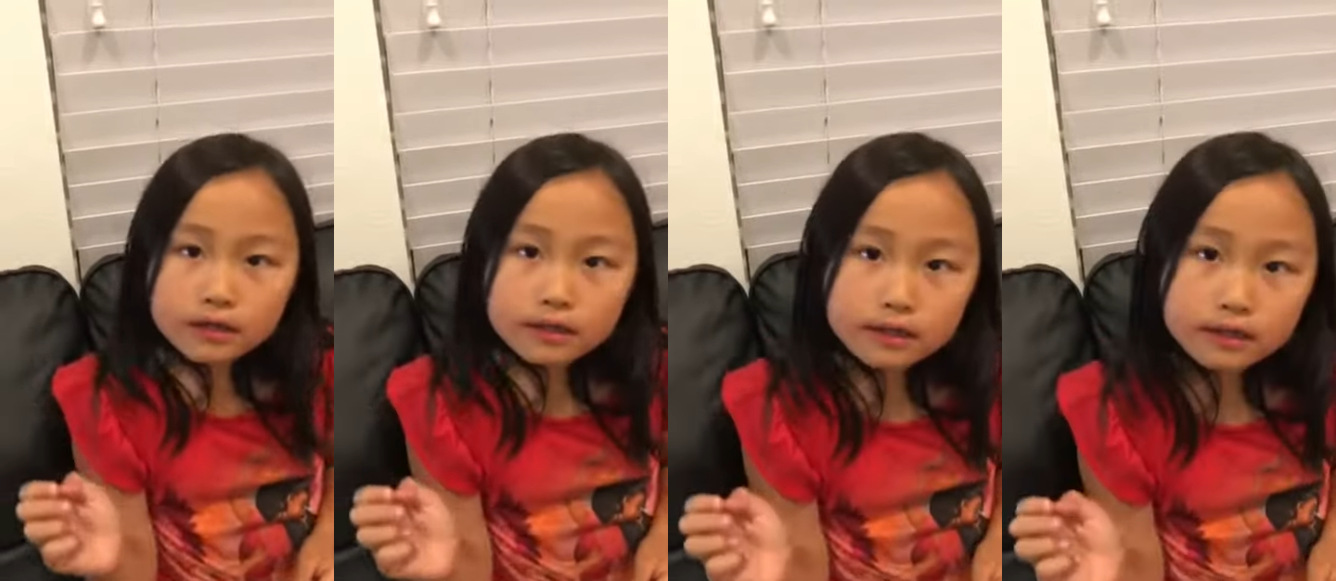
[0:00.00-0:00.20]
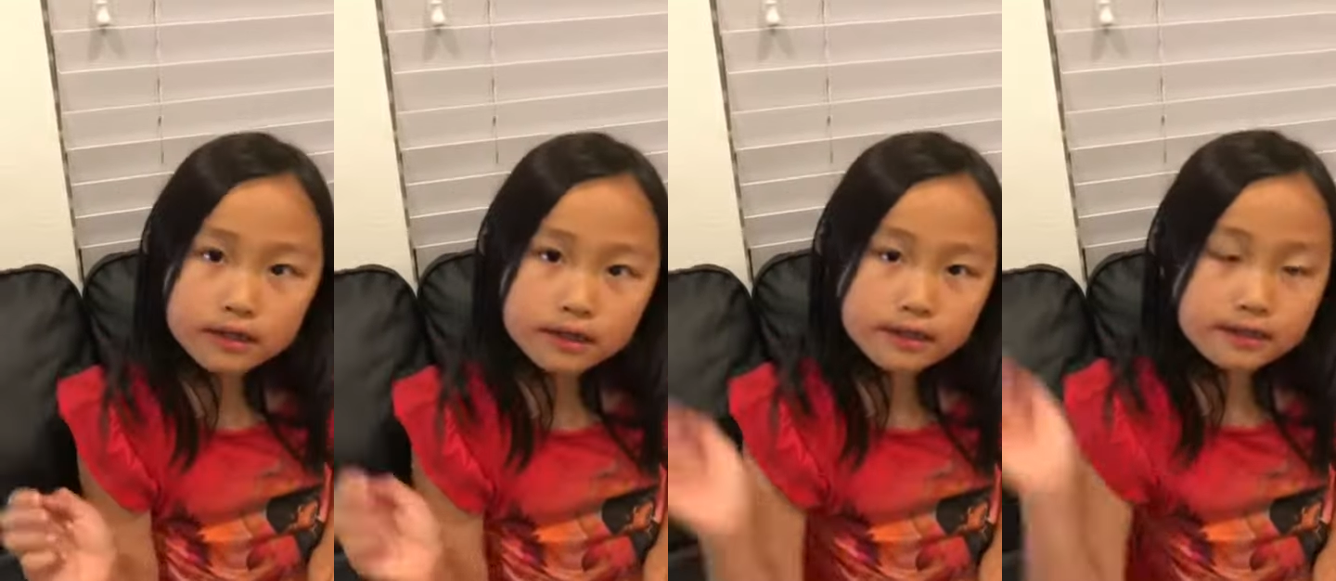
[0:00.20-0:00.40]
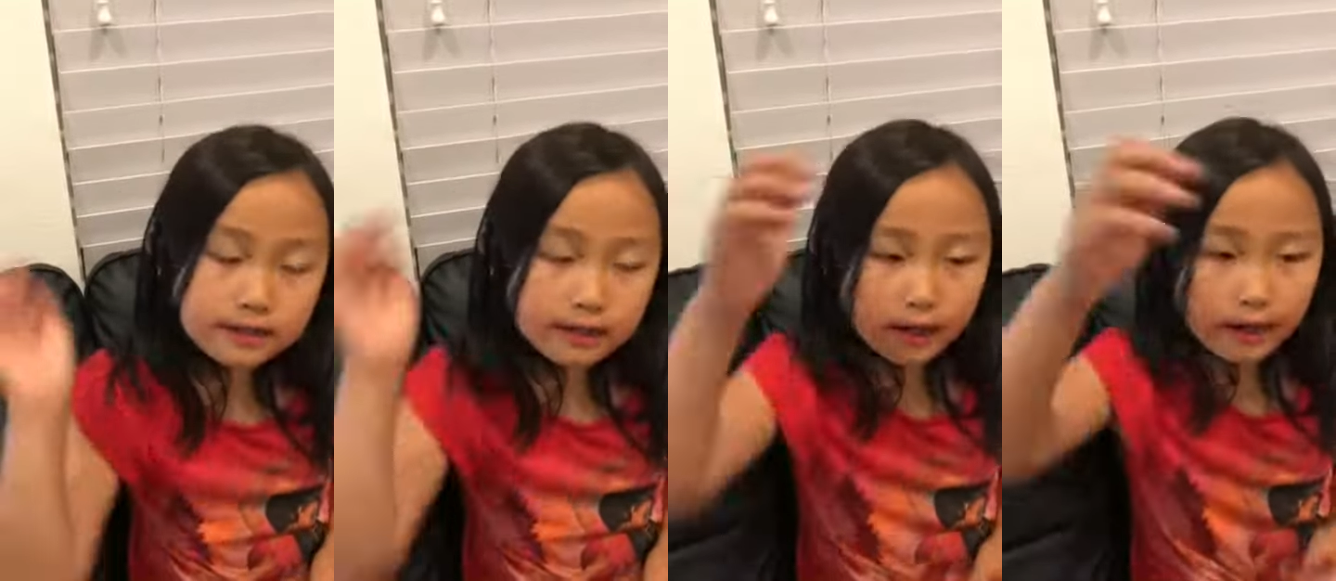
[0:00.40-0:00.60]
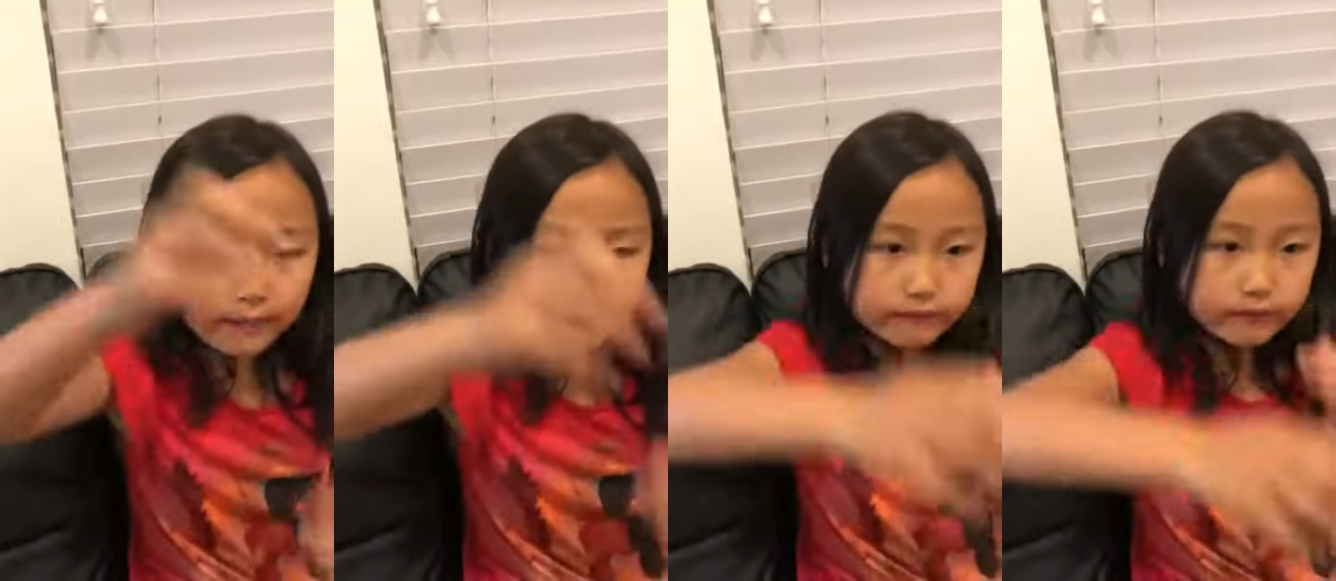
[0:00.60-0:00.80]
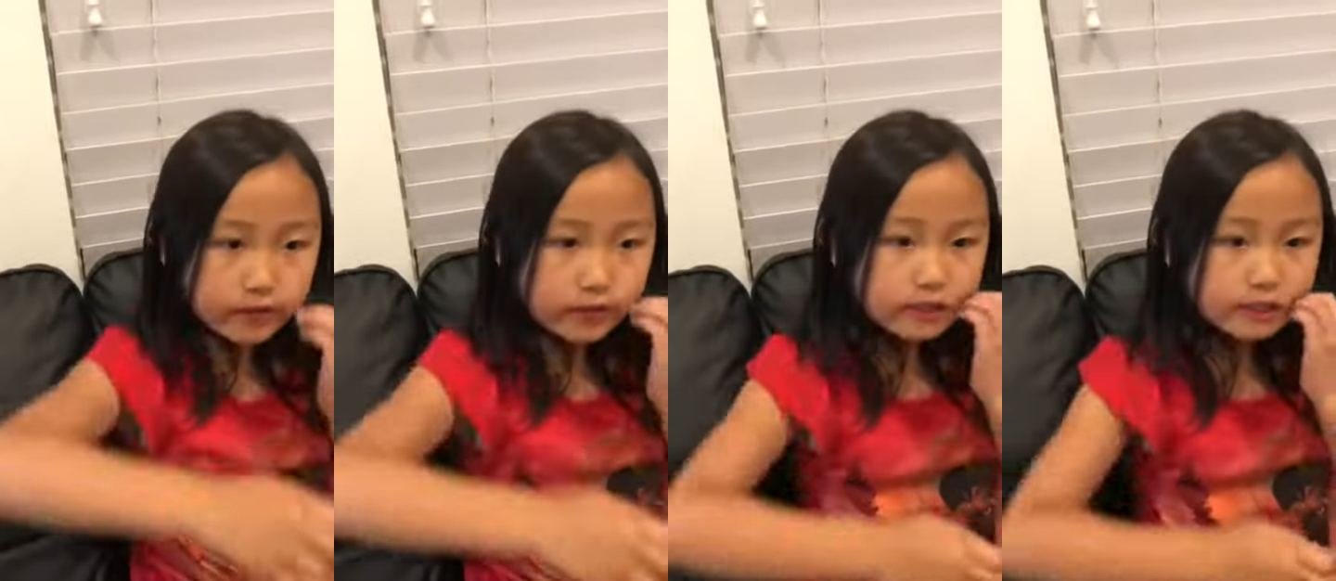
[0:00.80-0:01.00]
he
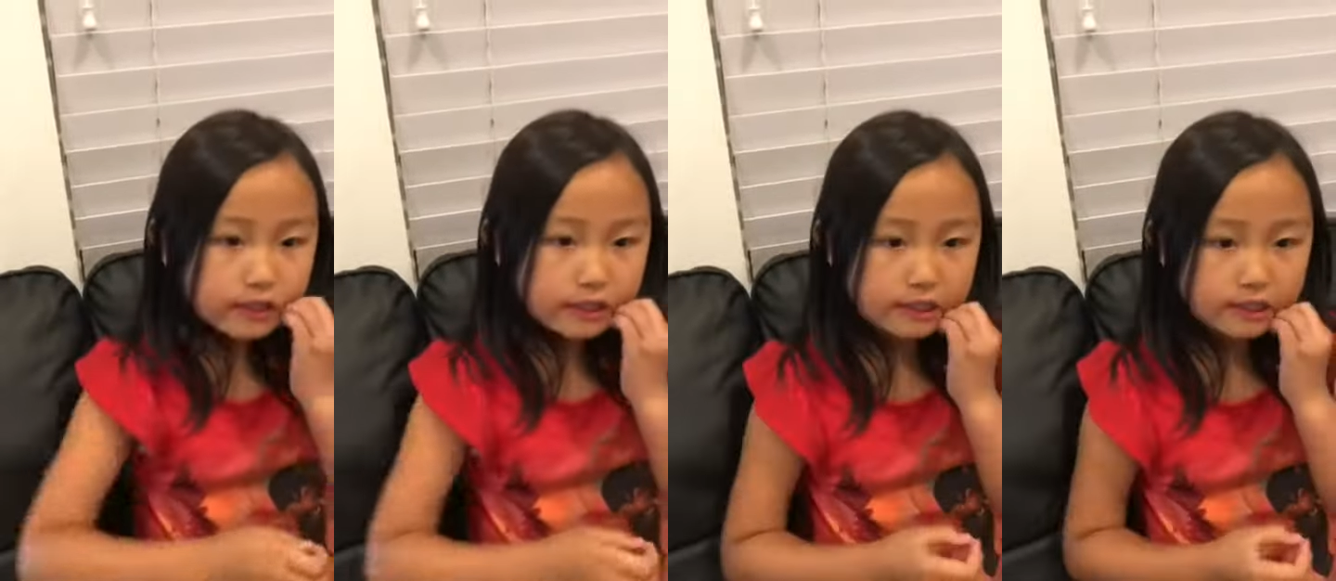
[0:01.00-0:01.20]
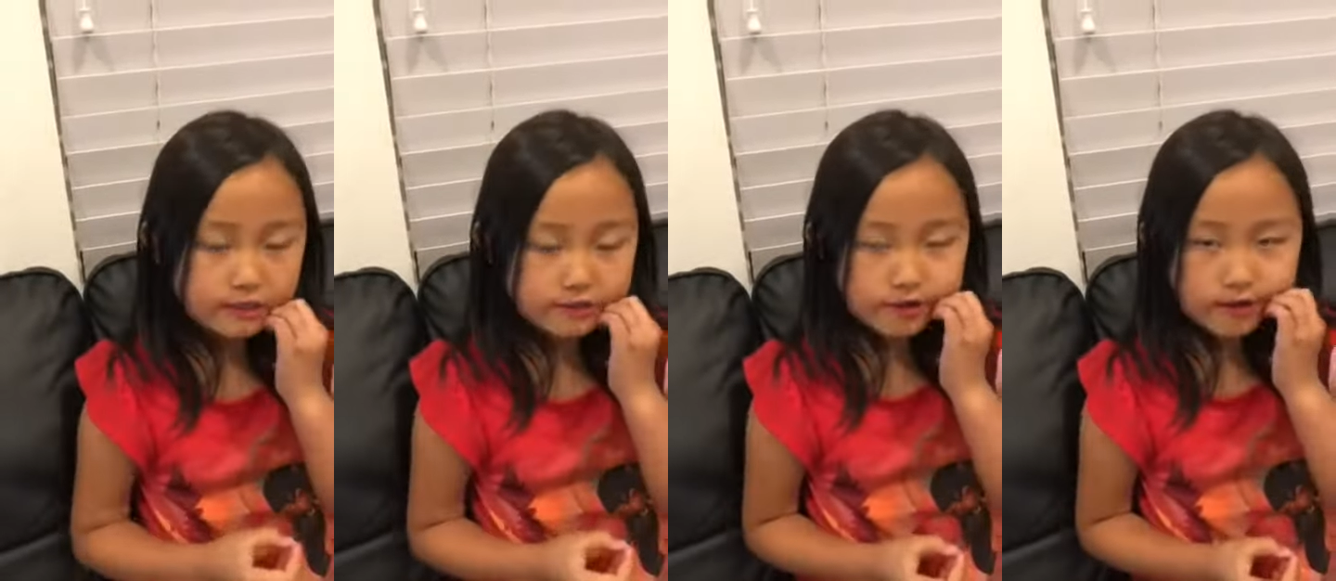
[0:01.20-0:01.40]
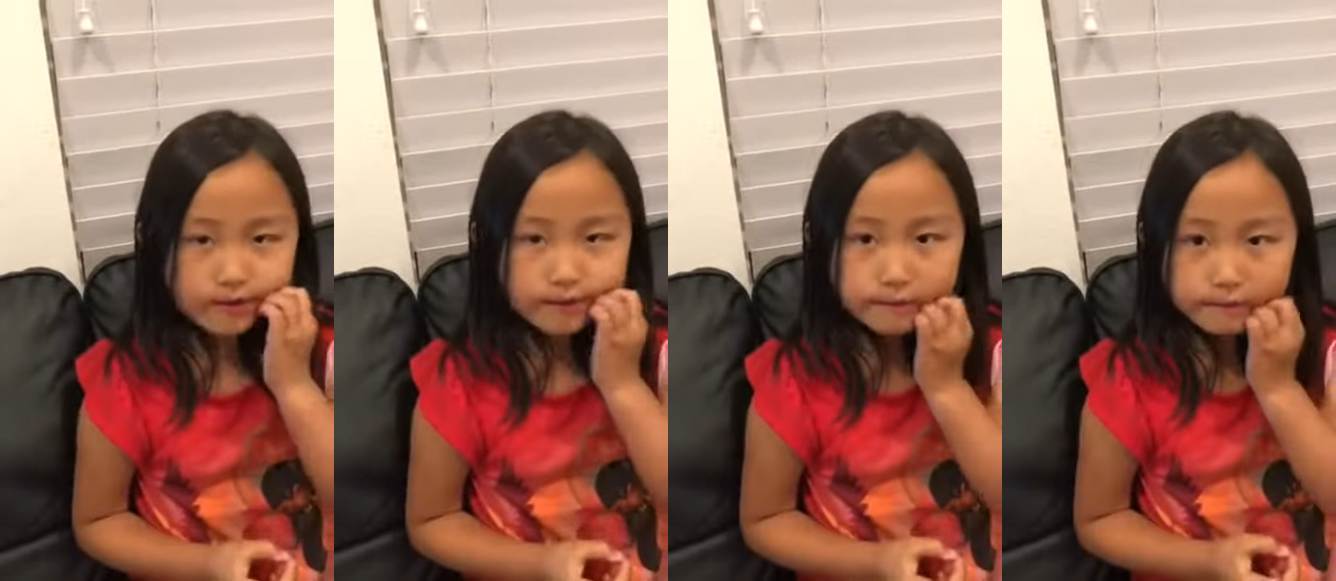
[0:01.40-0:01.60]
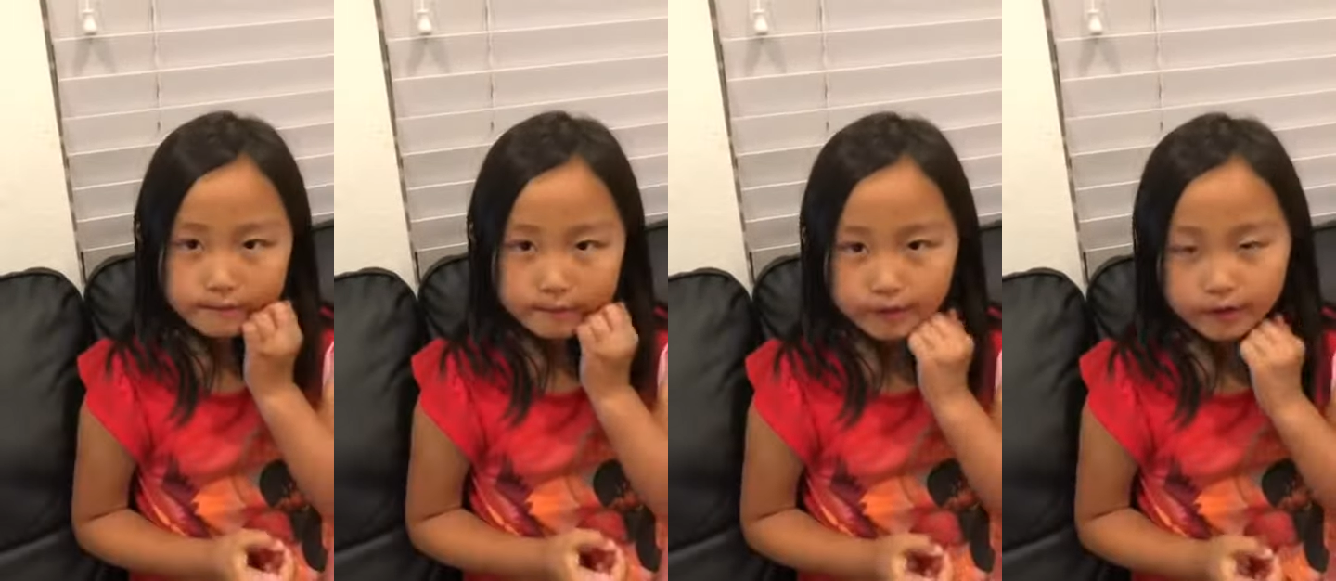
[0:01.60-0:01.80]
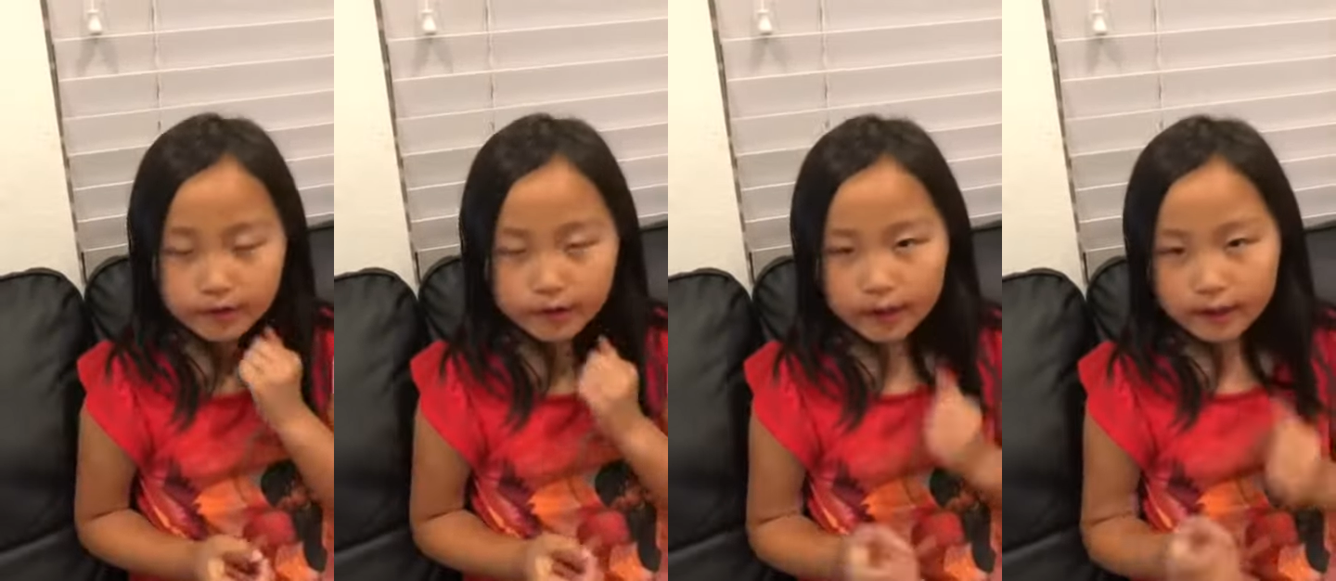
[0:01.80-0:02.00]
dived into the swimming
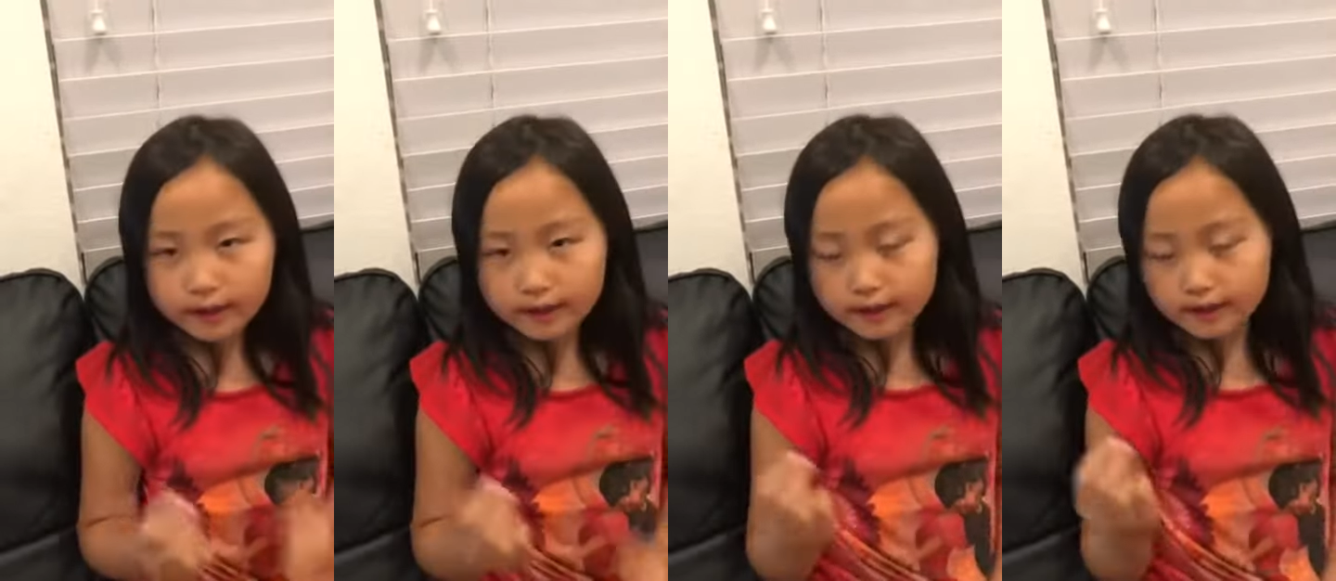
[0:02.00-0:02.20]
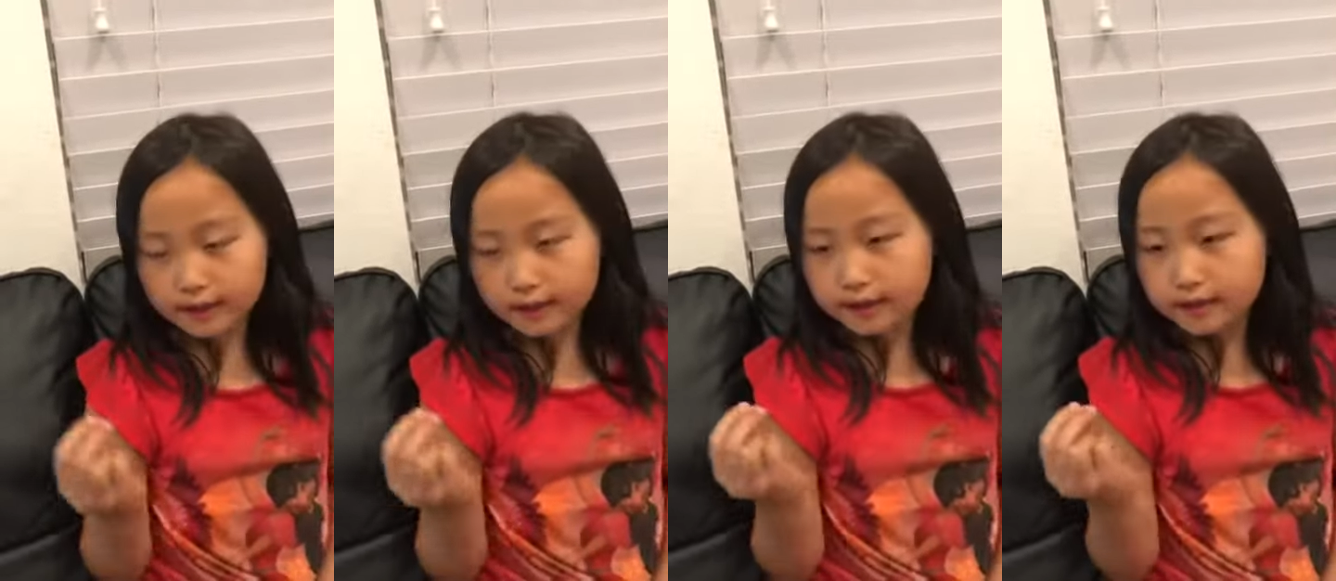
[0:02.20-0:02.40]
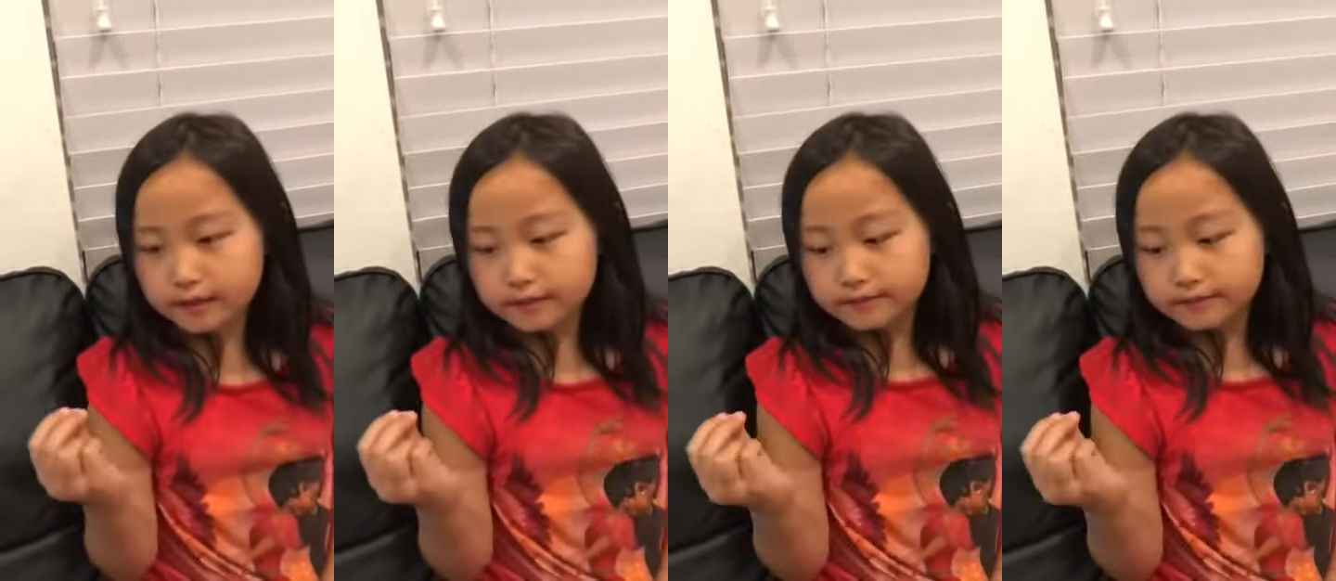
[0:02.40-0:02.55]
pool and then